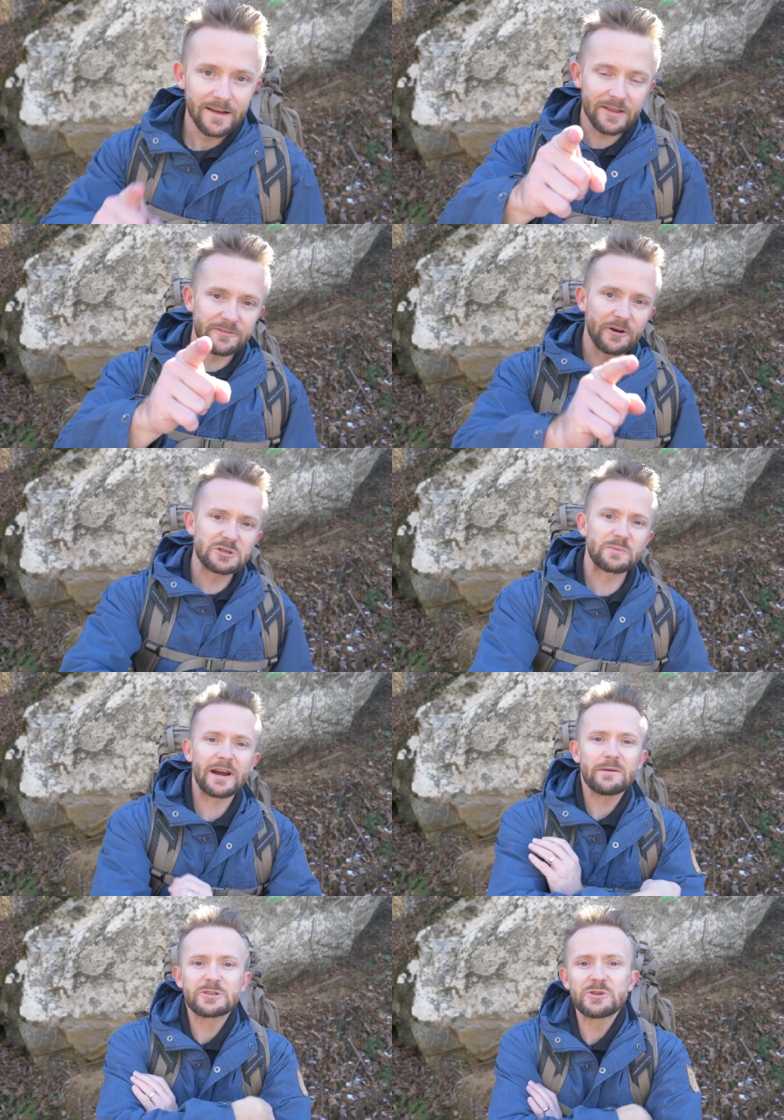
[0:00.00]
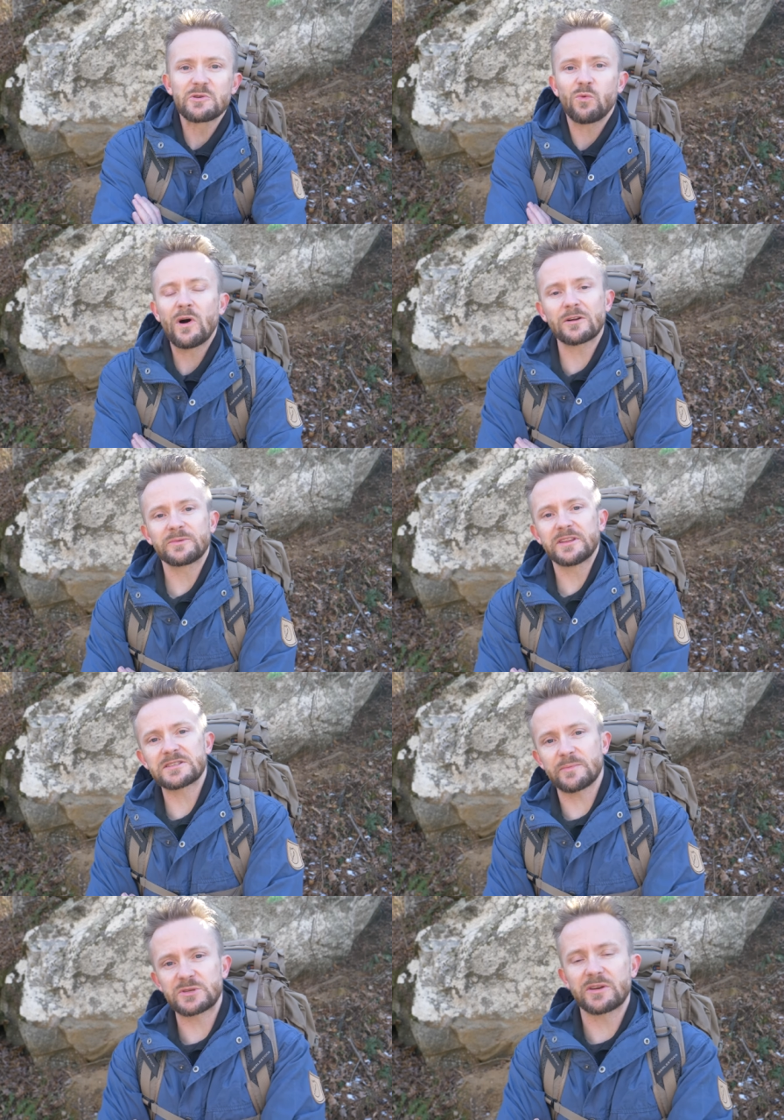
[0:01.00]
Hey there folks, my name is Luke. Welcome to
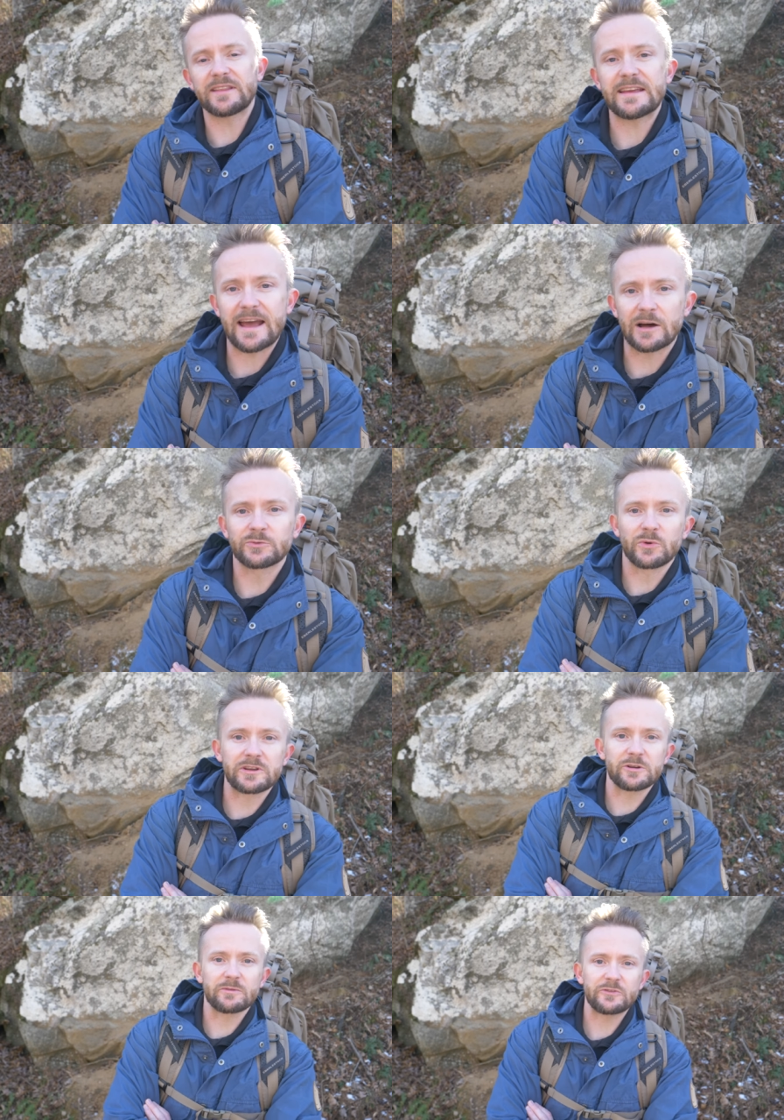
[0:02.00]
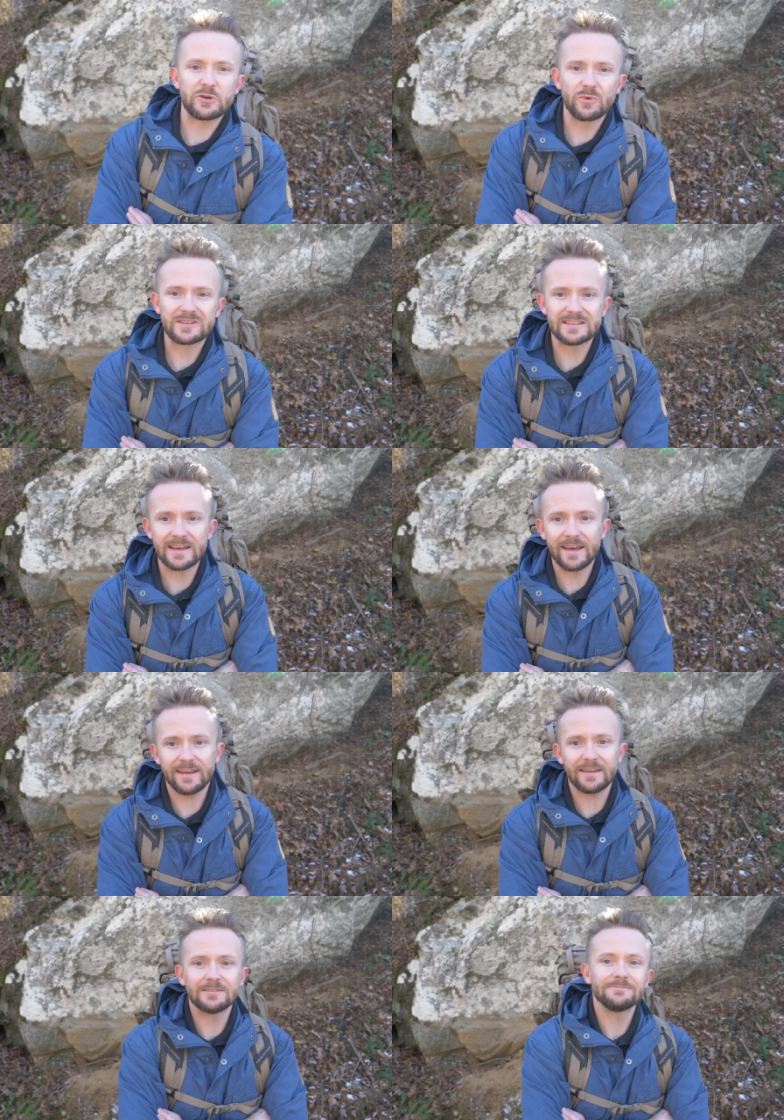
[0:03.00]
this episode of the Outdoor Gear Review where
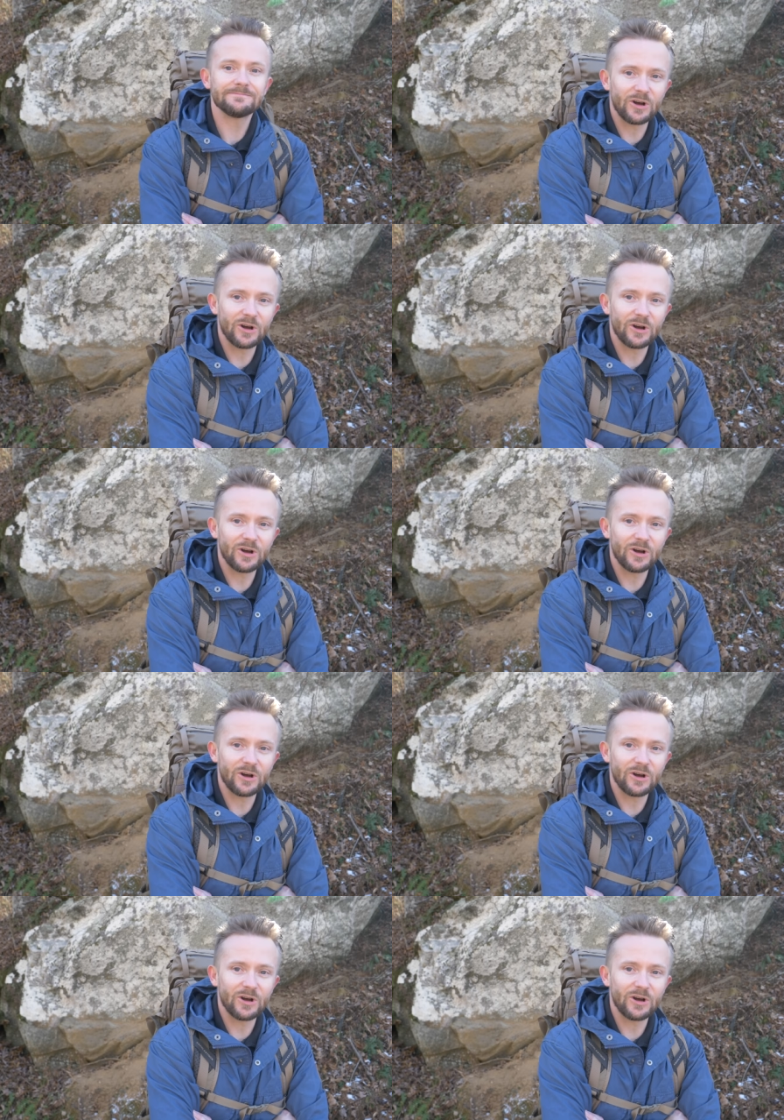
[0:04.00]
today,